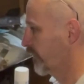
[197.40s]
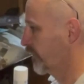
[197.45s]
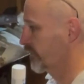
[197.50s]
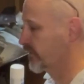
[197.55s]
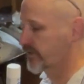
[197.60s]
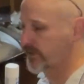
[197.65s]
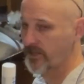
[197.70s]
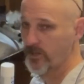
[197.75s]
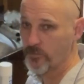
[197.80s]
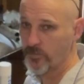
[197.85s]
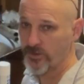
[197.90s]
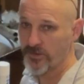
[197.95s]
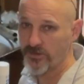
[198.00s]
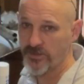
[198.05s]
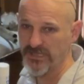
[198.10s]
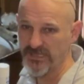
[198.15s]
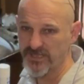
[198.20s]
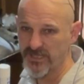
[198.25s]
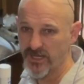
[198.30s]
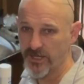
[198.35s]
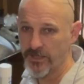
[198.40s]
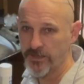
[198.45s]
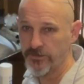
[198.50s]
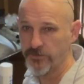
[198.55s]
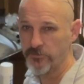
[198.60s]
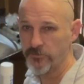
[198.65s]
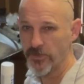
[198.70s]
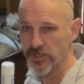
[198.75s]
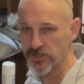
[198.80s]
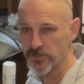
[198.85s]
there's a couple of things that I need
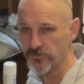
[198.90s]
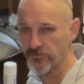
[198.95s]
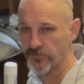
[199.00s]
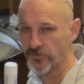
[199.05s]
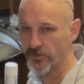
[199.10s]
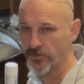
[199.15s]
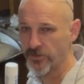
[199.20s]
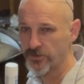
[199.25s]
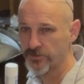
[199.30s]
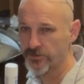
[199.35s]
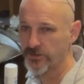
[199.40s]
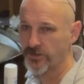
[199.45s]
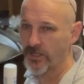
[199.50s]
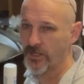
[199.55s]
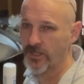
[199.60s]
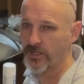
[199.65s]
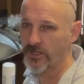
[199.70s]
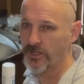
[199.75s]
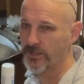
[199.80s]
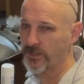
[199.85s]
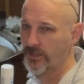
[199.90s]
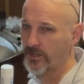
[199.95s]
to measure first, and a